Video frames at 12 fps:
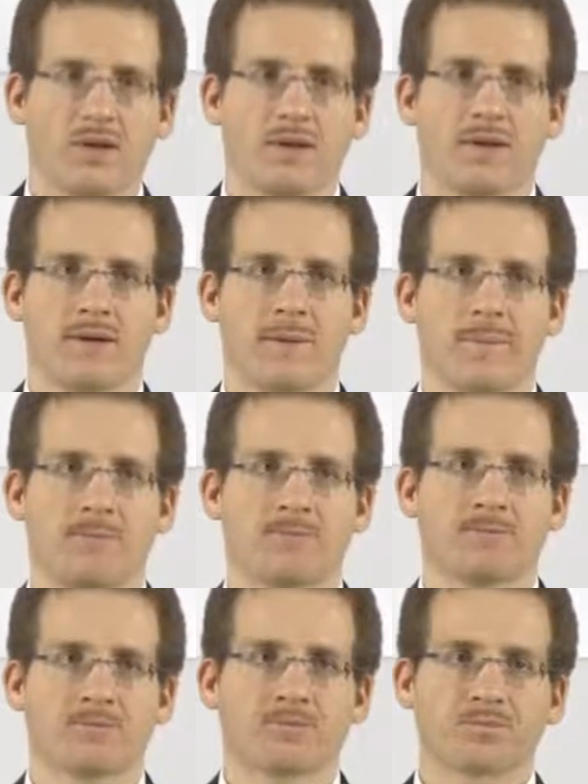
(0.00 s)

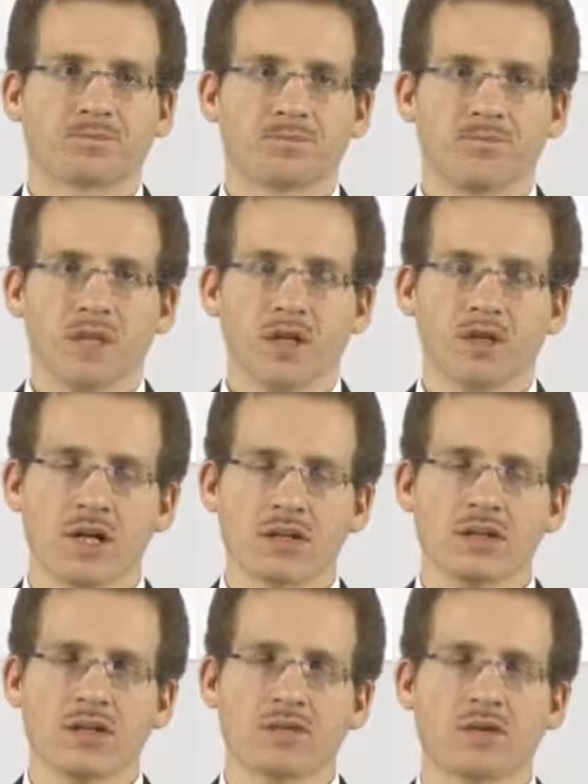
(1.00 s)

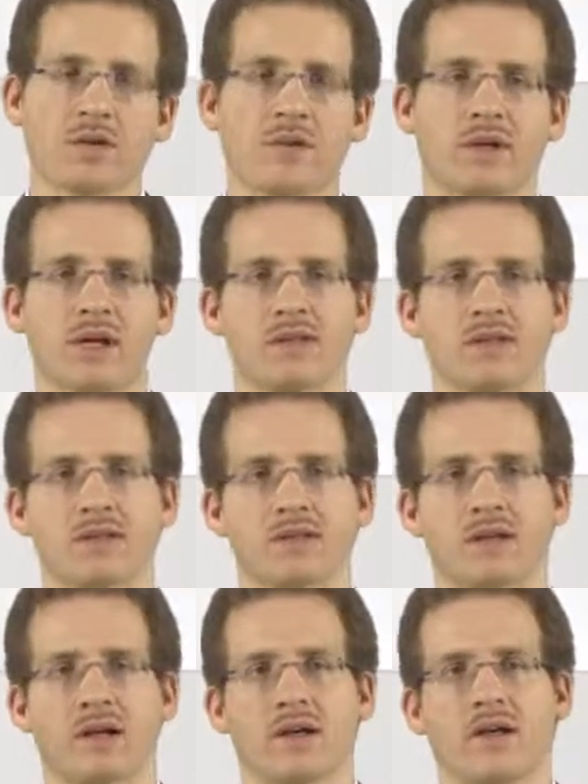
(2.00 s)
Checklist for communication
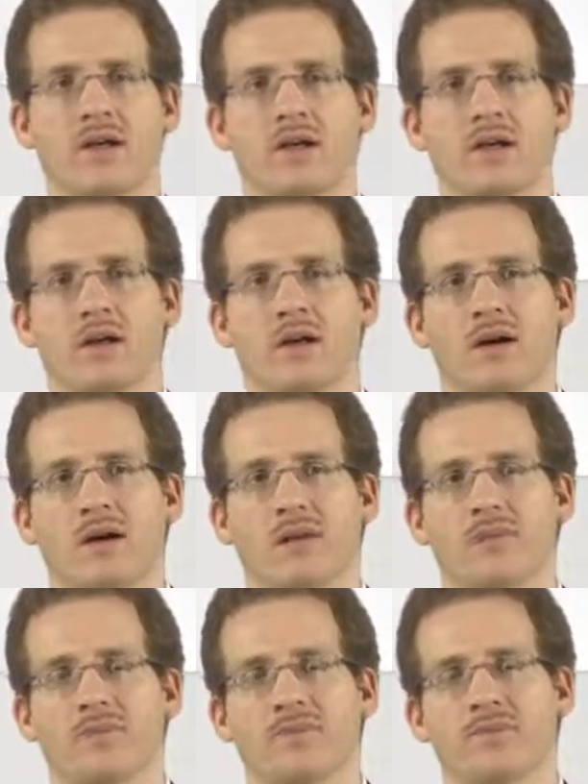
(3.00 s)
design.
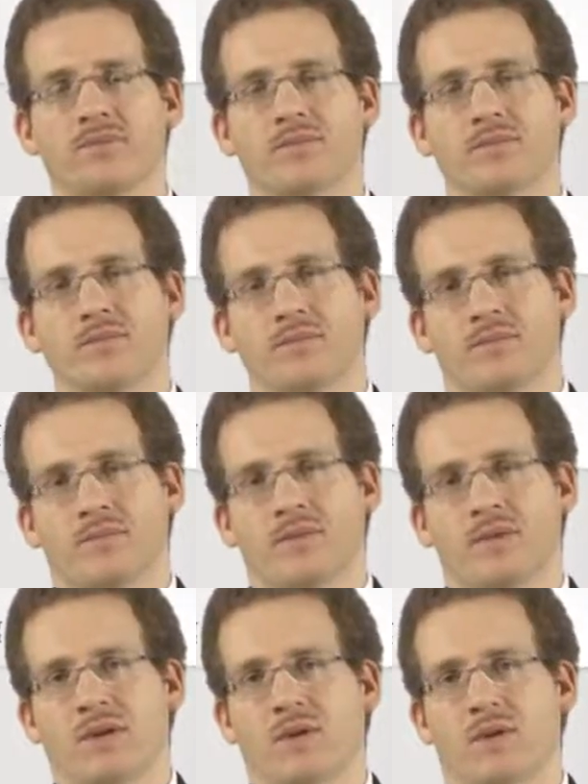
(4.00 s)

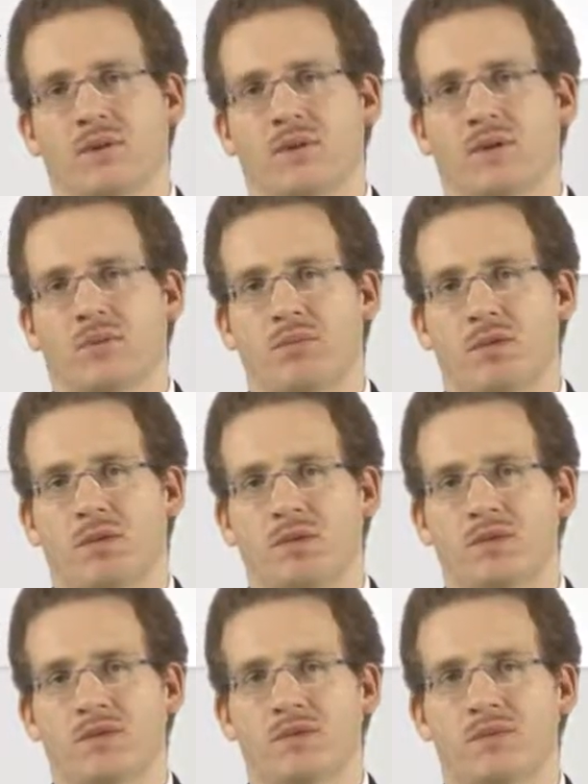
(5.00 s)
The overall
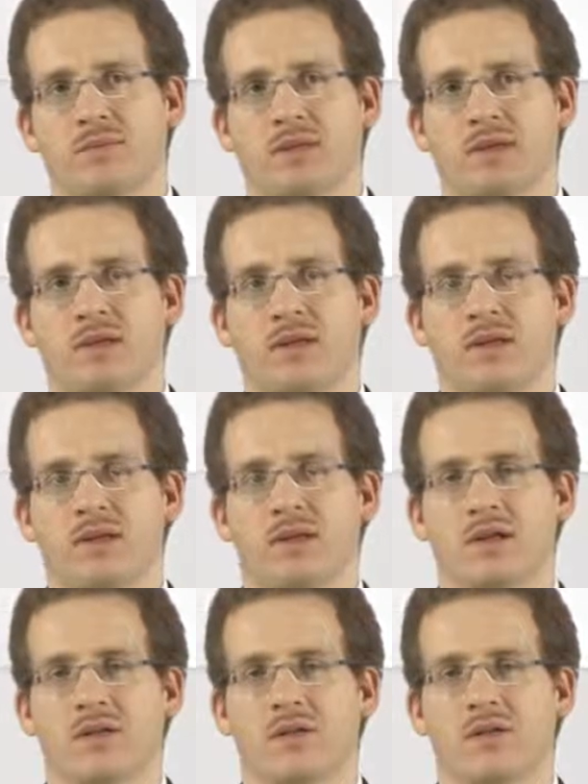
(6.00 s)
point should be
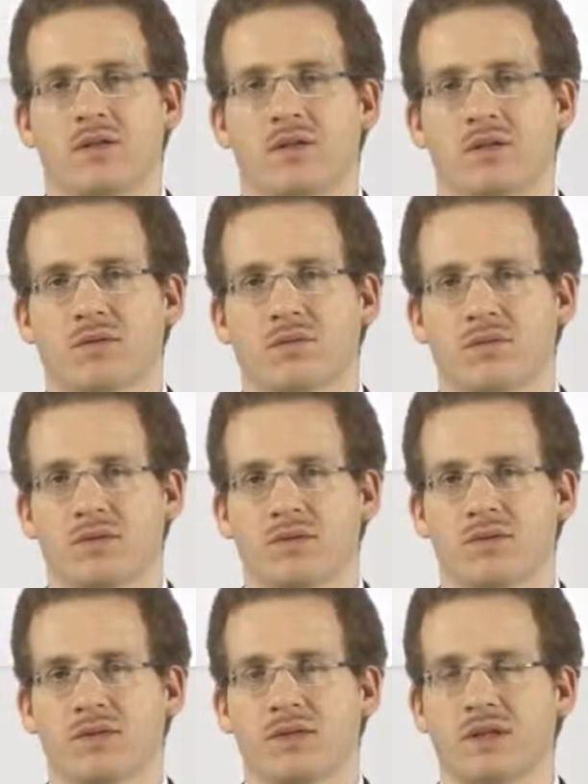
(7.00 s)
that you're not
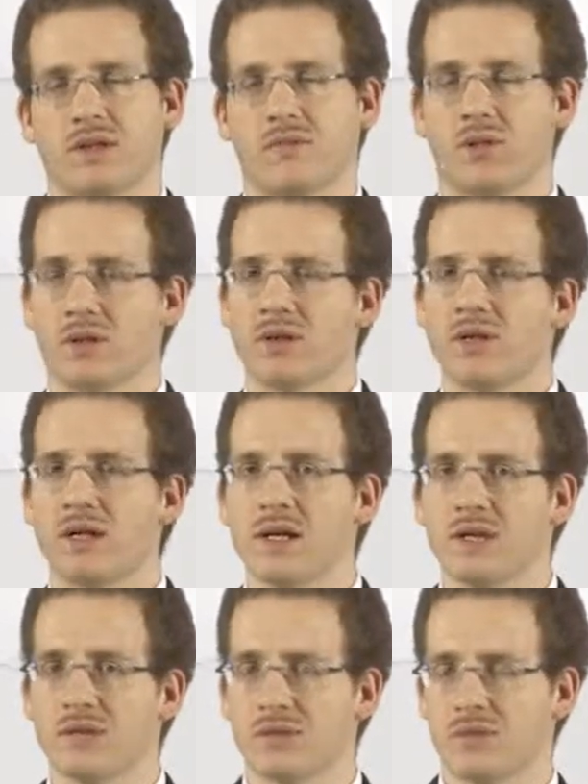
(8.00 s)
producing
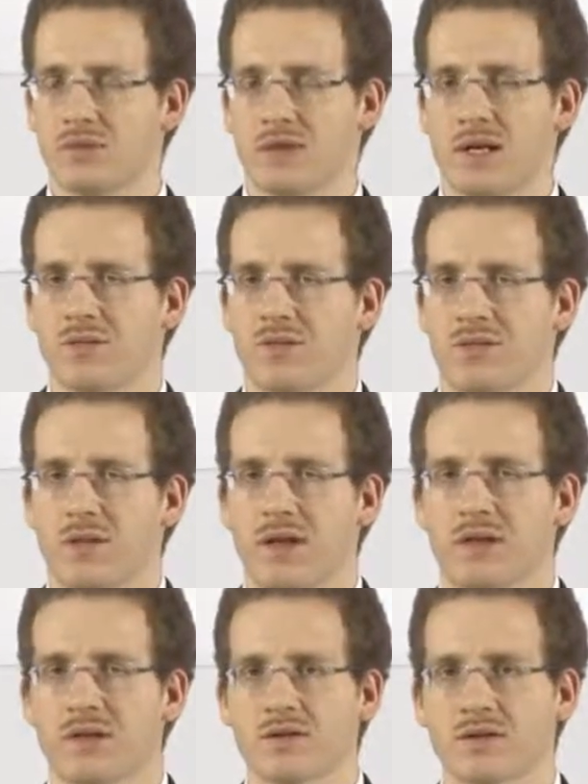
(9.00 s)
bottlenecks, central
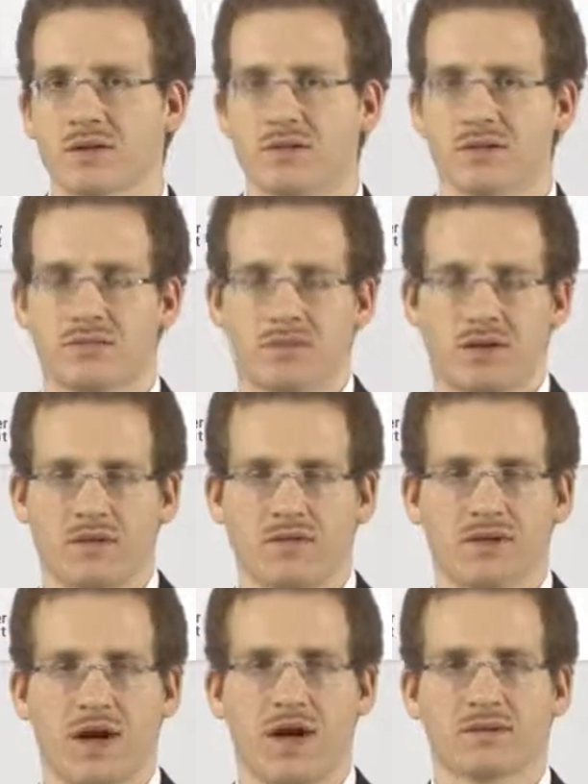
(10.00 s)
managers,
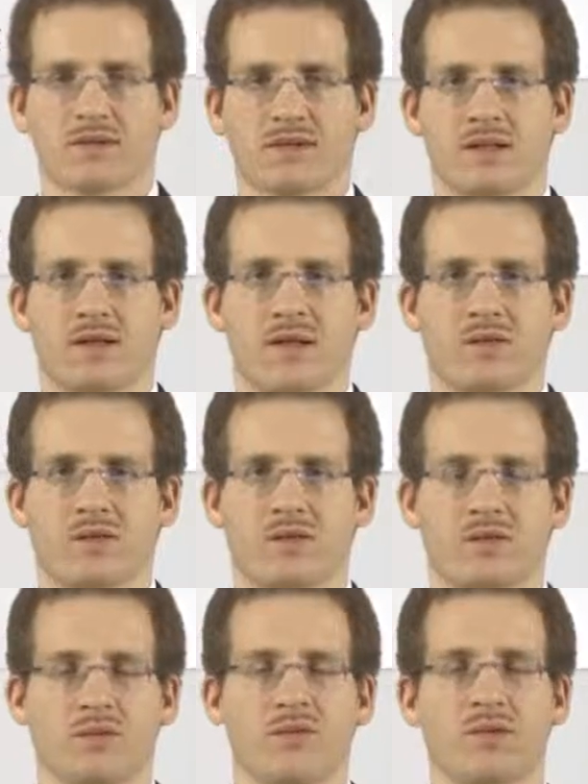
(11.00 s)
tasks that have to
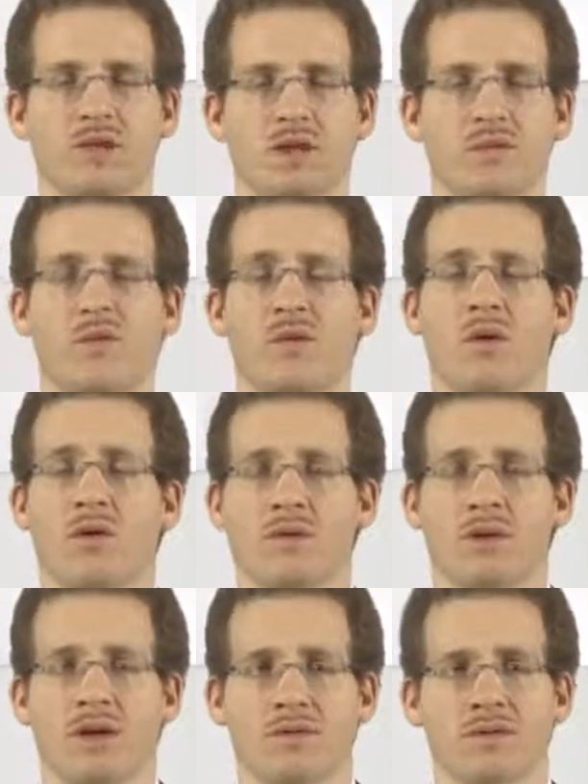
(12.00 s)
communicate with all
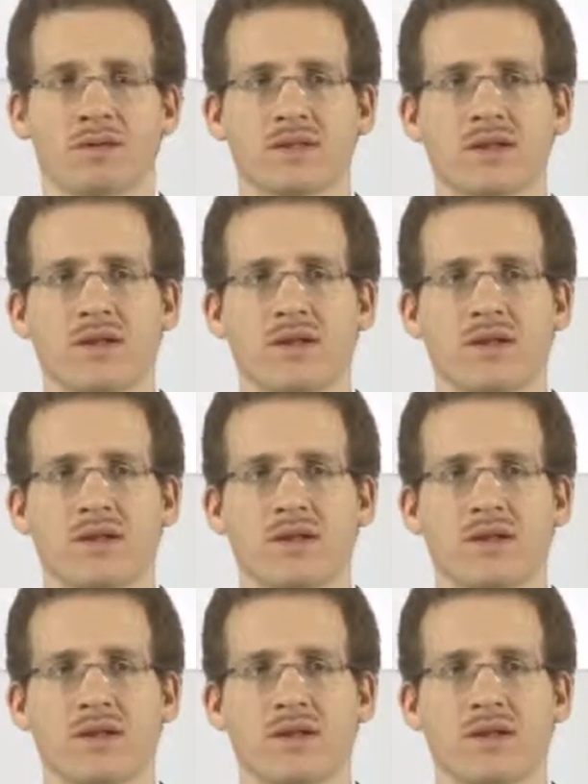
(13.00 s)
the others.